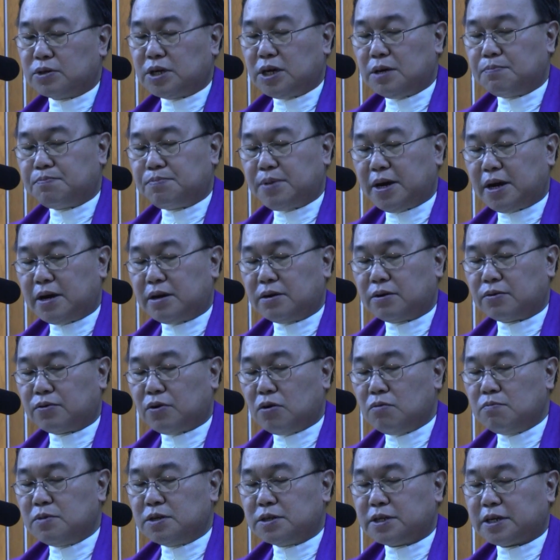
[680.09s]
keep their
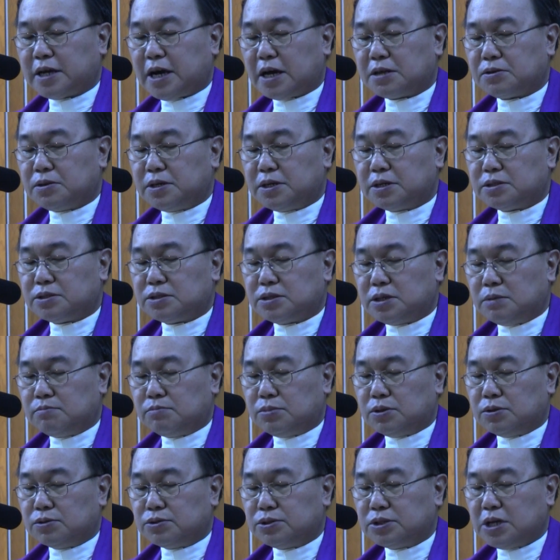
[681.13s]
Roman Catholic
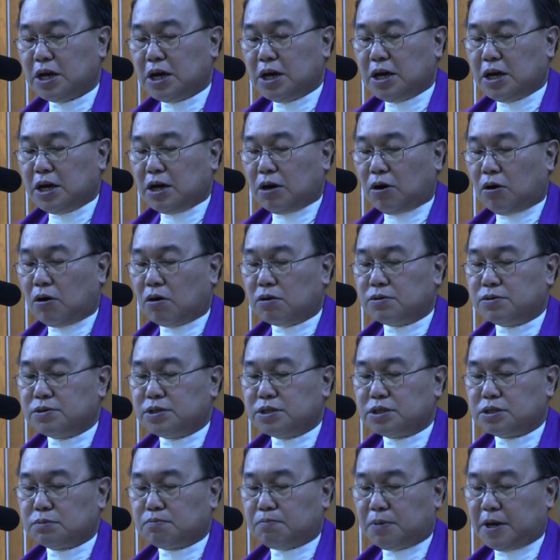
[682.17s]
symbols on
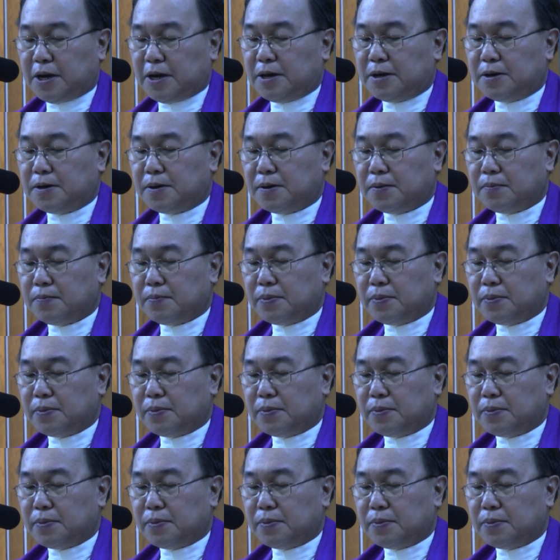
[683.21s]
display